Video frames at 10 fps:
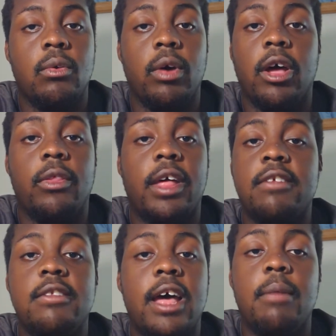Well,
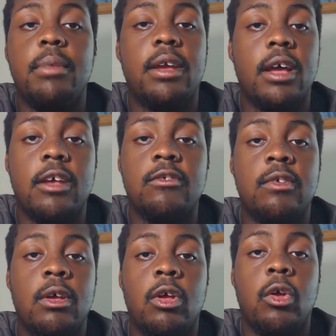that's not
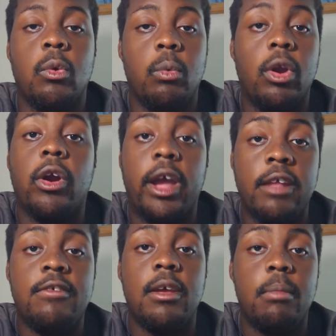because we are
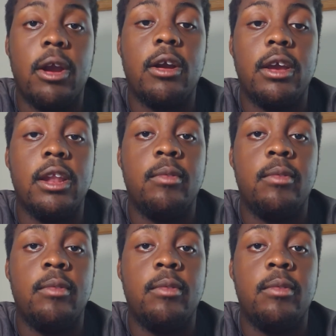anti-American.